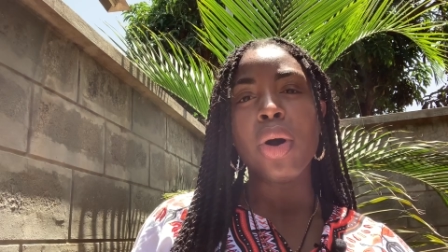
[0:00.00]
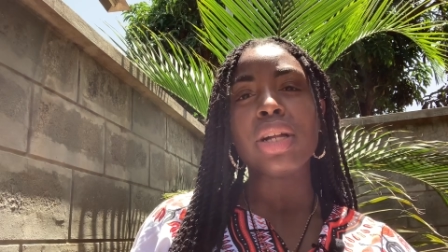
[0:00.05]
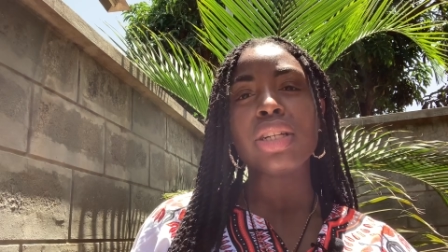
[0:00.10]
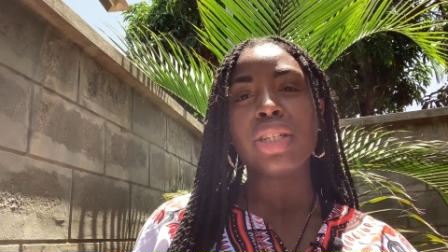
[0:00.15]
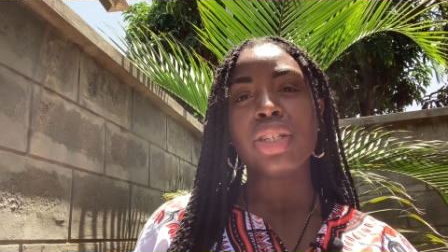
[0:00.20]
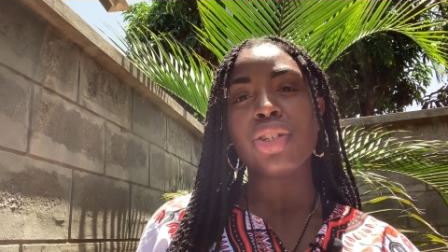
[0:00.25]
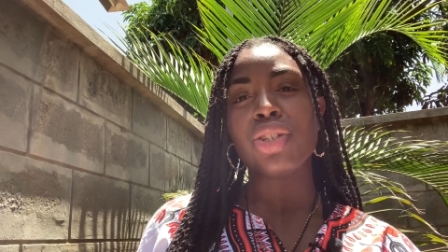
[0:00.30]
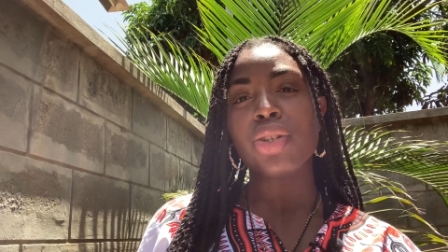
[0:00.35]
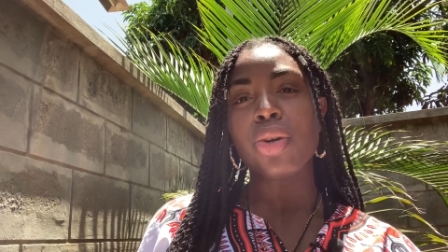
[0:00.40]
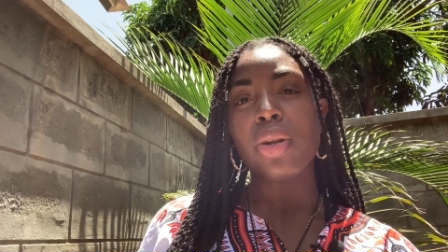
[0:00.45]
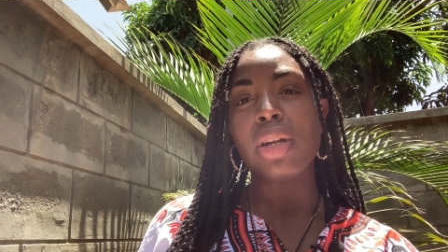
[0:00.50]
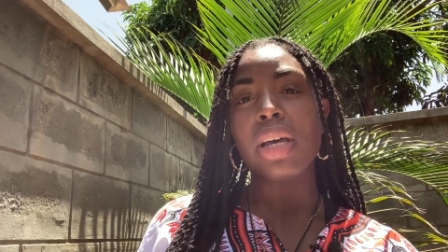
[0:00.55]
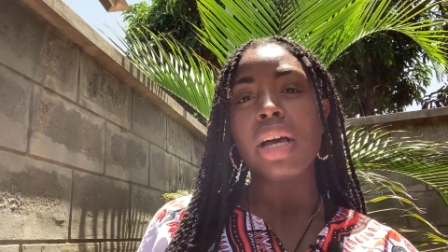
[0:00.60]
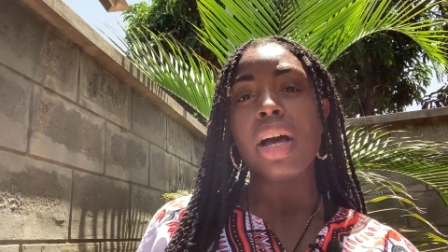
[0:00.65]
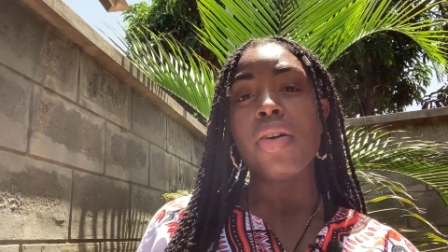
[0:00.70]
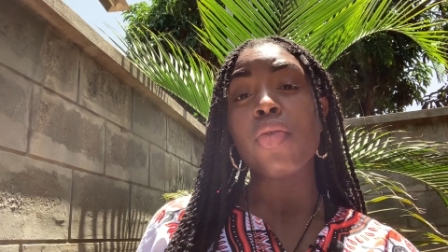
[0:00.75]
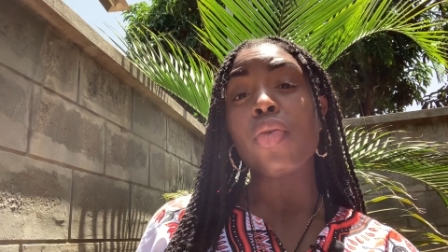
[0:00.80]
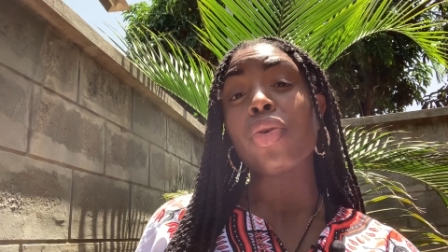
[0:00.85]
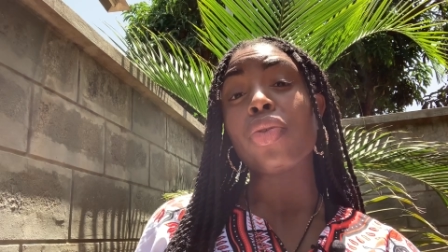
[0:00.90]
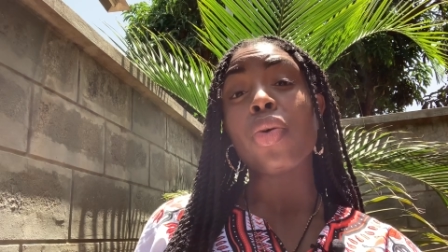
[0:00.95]
show
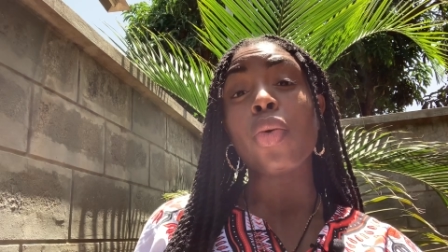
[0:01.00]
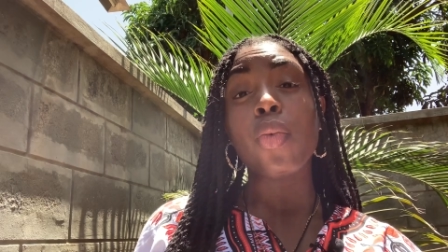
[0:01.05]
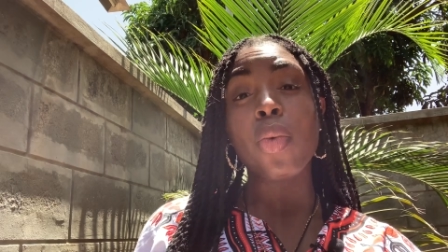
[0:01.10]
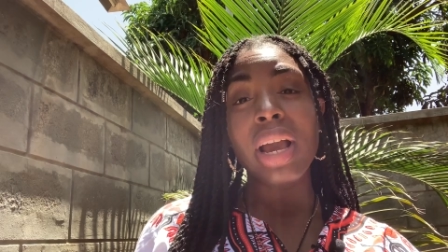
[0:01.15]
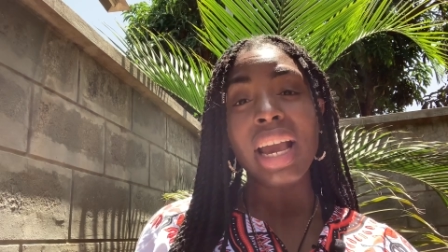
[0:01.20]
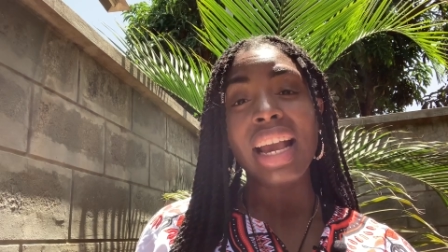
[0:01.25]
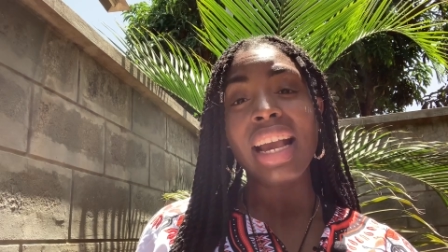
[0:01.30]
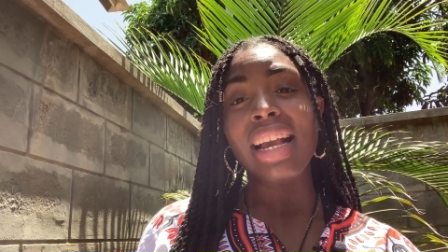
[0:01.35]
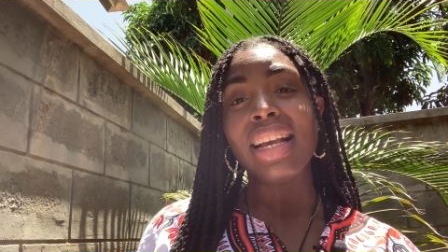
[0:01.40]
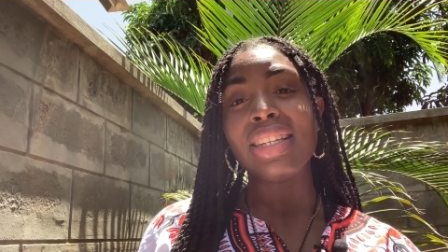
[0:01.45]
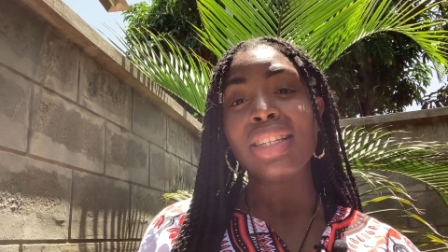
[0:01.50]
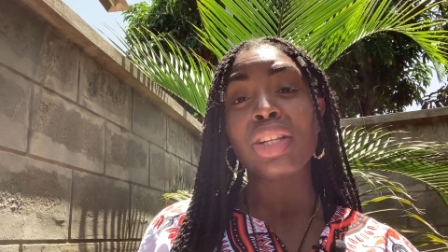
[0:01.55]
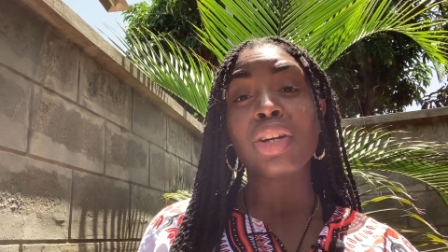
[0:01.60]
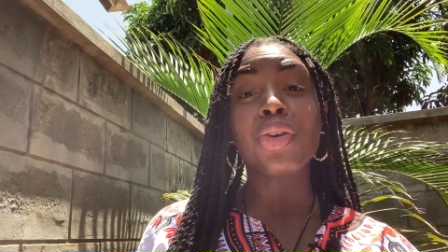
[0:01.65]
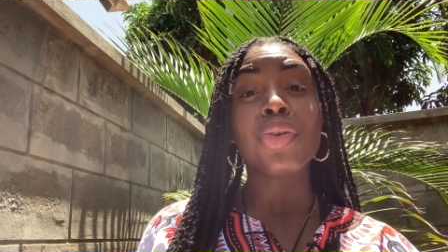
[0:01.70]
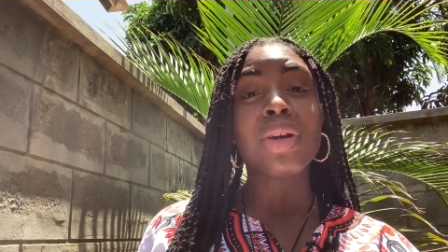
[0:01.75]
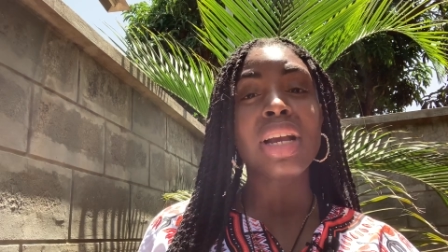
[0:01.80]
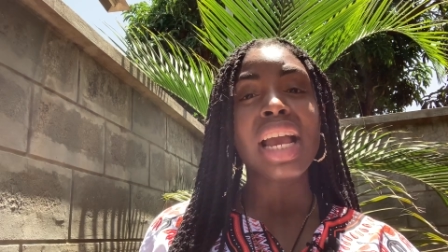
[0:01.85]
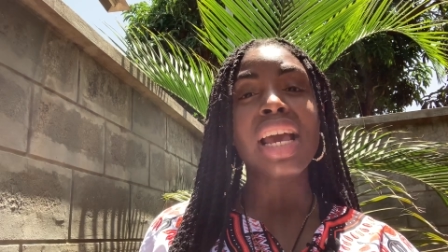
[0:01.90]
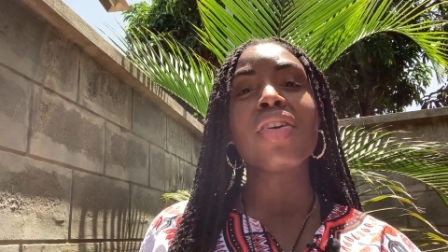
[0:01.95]
love or the ways, the
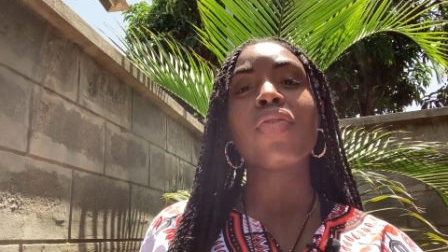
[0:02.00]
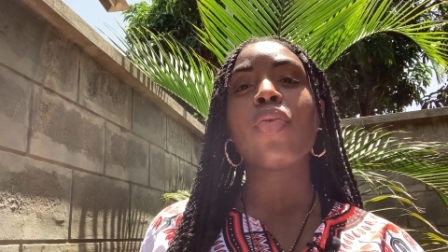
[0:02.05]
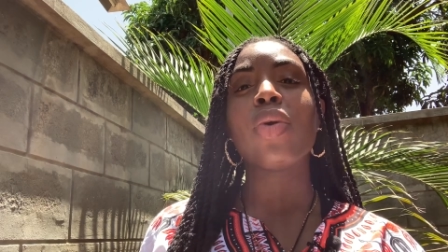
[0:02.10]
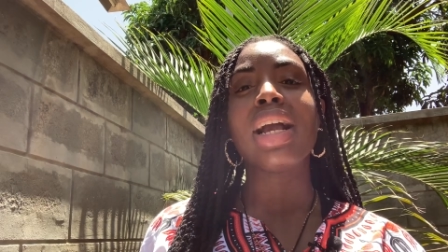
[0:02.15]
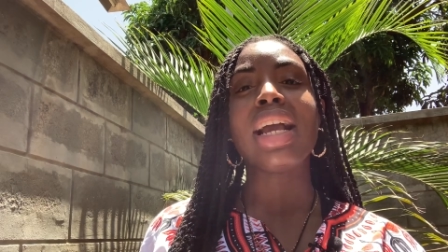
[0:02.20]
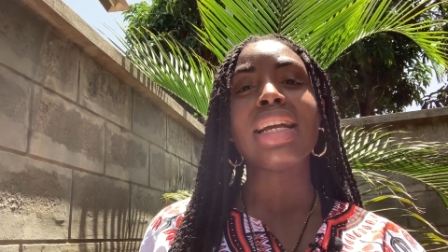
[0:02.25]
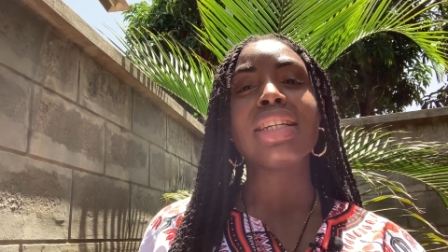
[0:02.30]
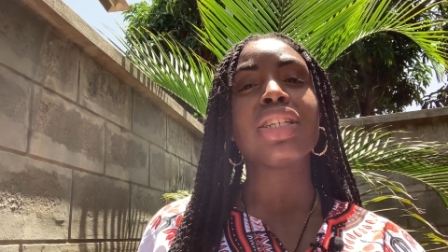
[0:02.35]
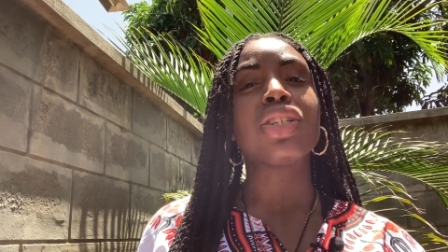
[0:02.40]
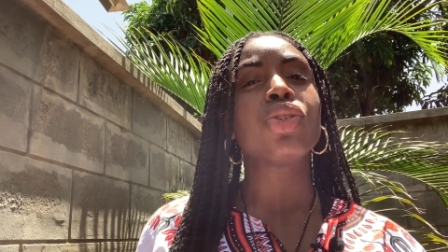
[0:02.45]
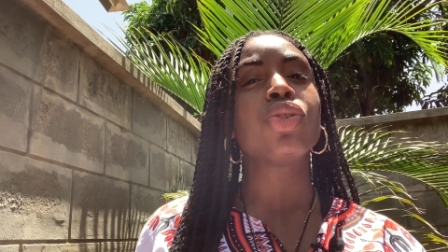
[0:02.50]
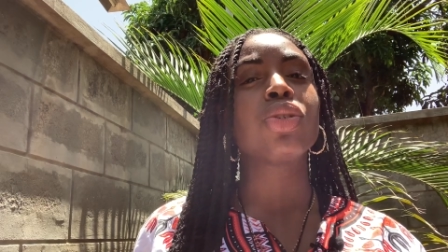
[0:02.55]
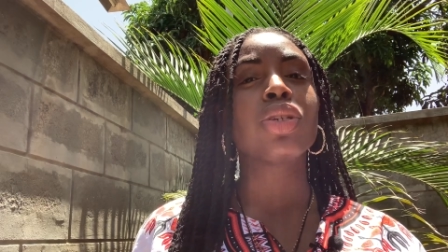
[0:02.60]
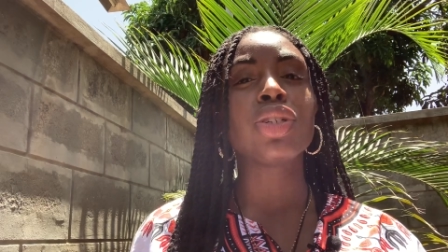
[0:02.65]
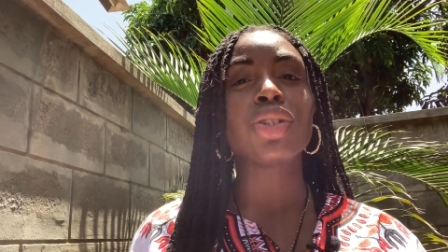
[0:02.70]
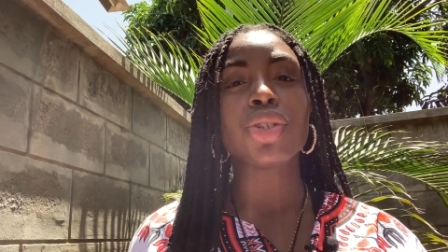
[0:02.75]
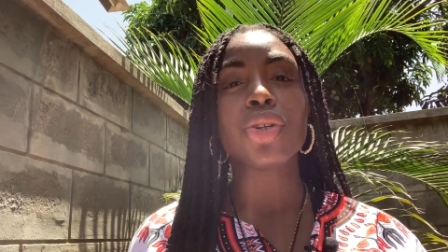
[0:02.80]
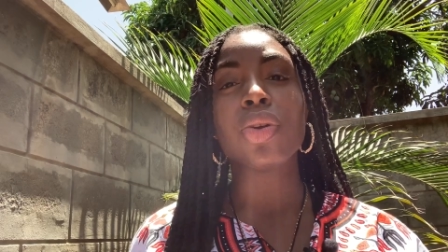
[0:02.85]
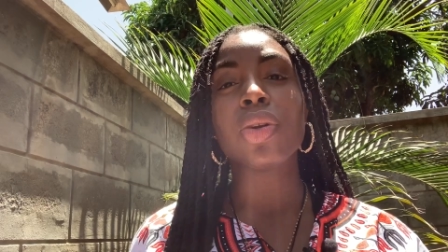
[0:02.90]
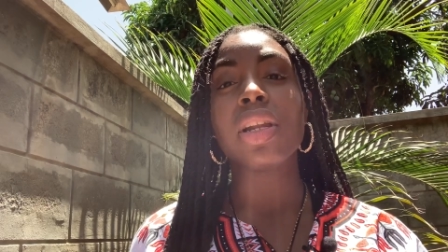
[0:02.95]
creative ways that you can
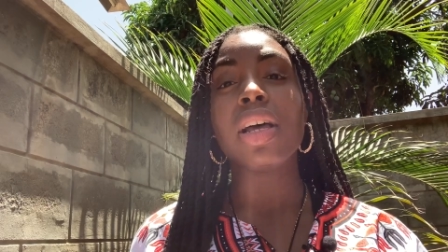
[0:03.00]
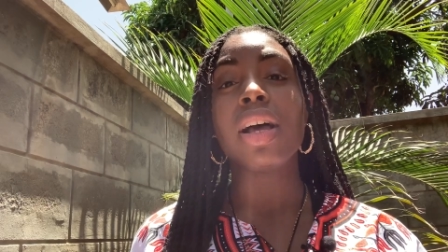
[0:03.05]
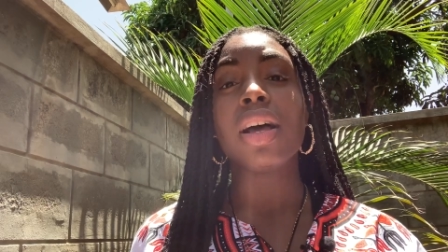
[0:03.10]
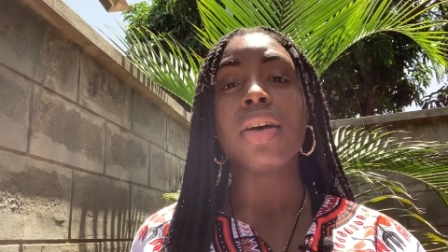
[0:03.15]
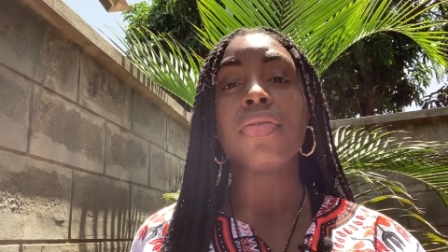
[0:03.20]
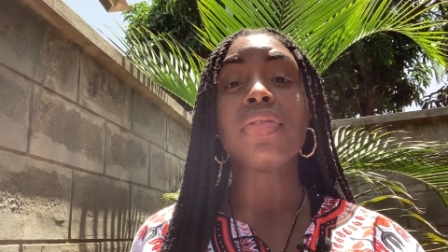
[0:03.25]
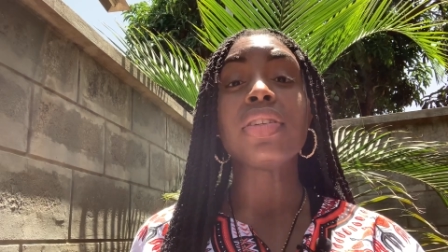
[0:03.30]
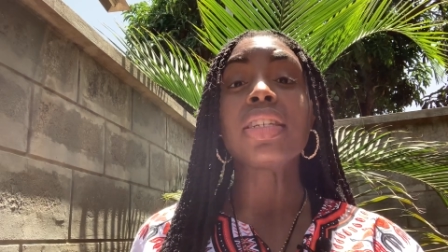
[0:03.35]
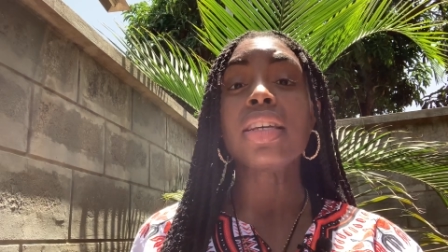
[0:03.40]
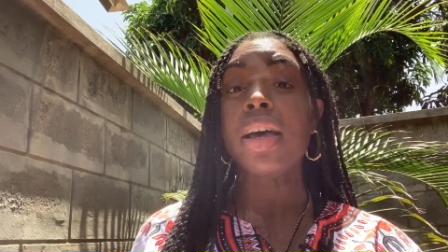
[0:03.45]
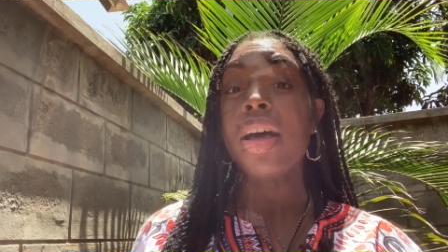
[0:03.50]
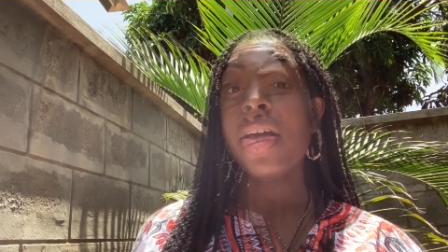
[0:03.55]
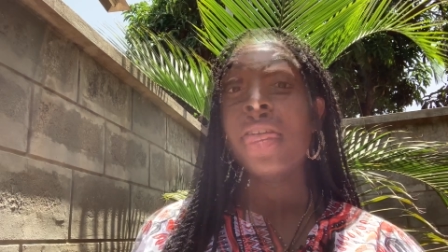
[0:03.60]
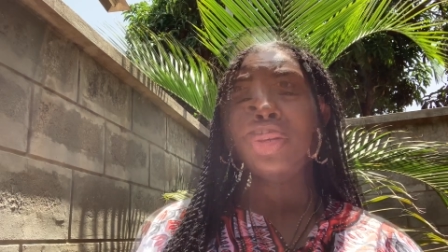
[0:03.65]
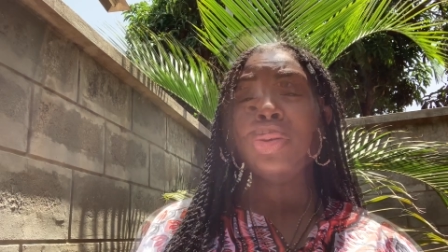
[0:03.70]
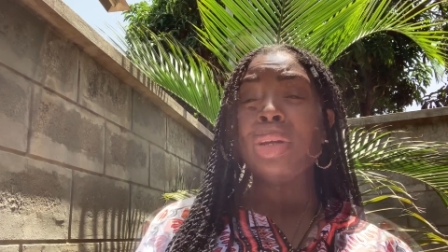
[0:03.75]
show love to others.